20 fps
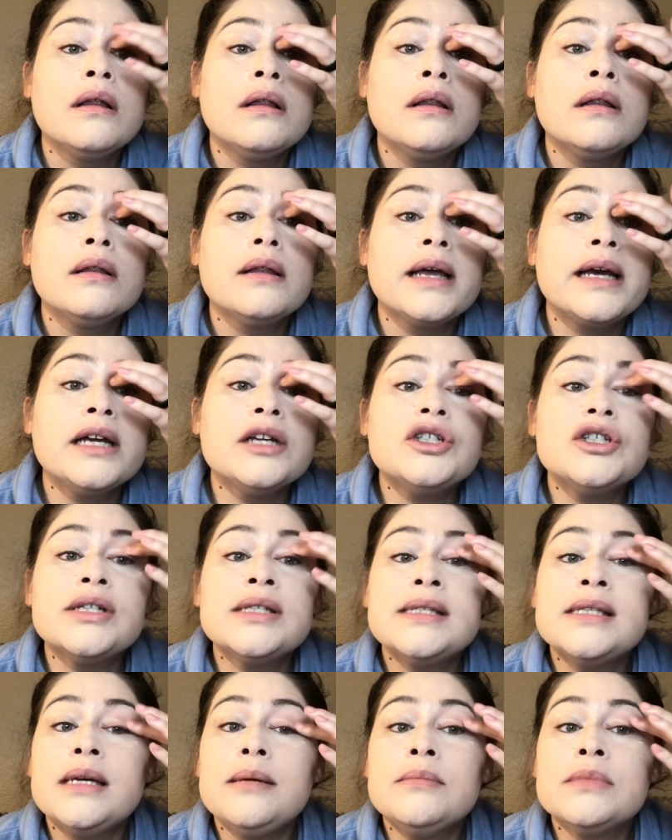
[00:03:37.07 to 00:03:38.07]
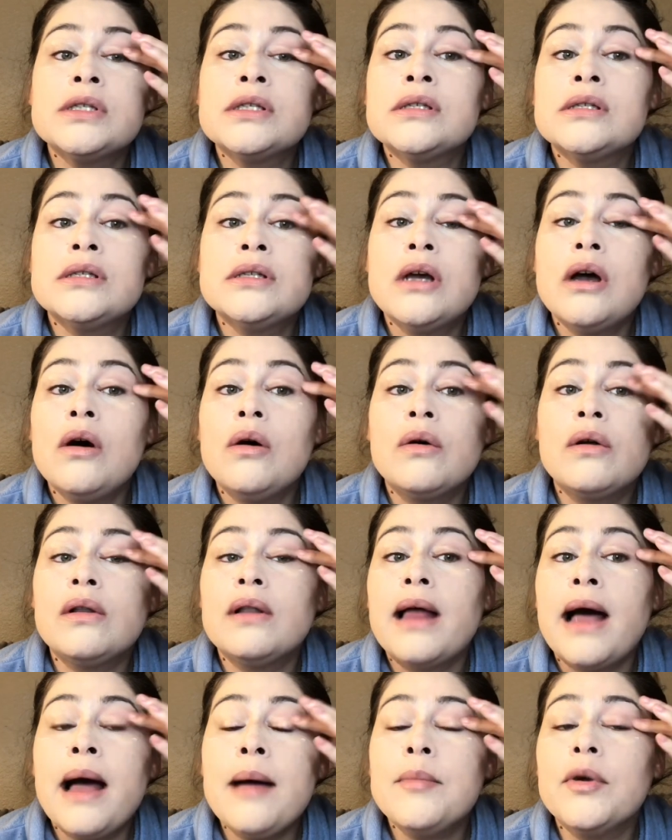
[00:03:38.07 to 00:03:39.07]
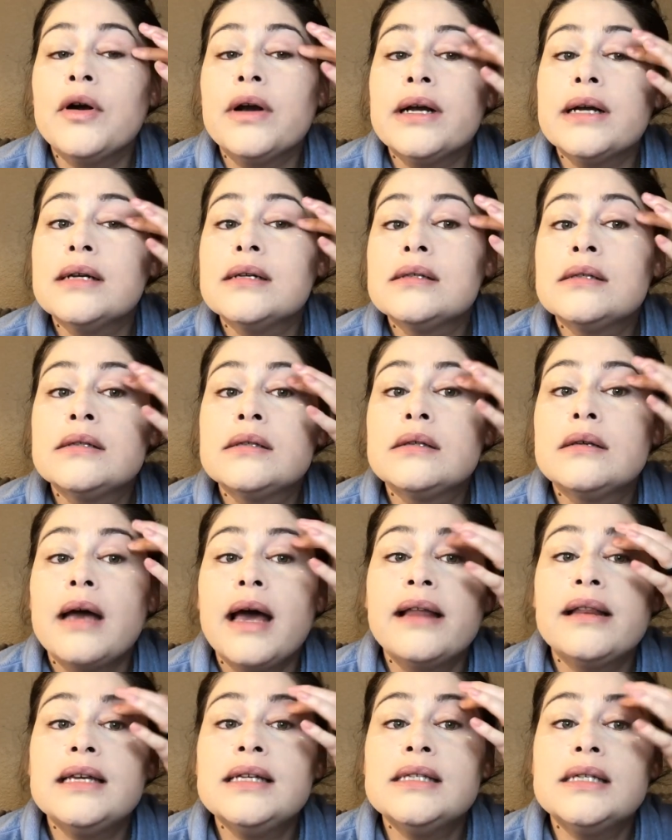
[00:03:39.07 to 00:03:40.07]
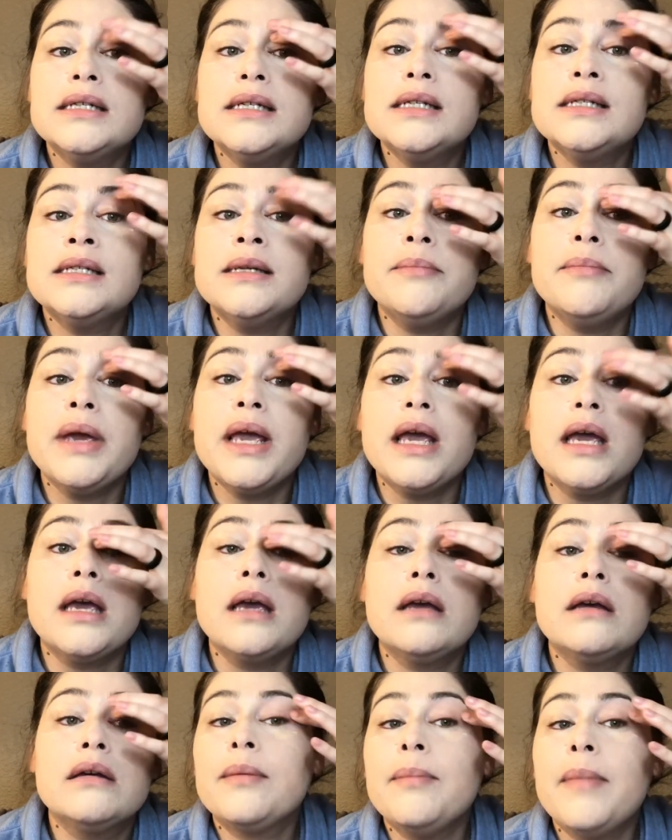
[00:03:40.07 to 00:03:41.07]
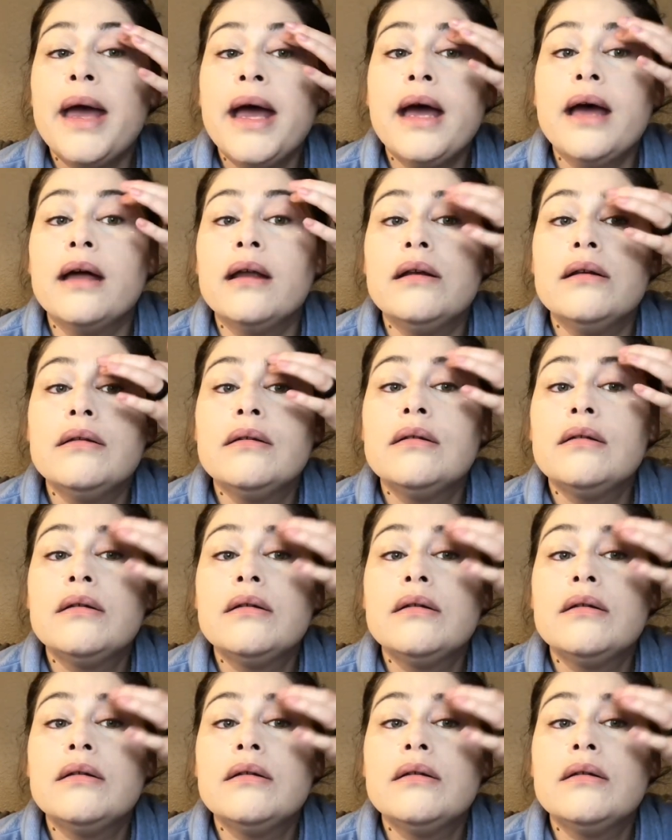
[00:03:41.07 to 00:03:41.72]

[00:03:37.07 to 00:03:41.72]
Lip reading: Like, it just seems so glamorous. At least it did to me. Man,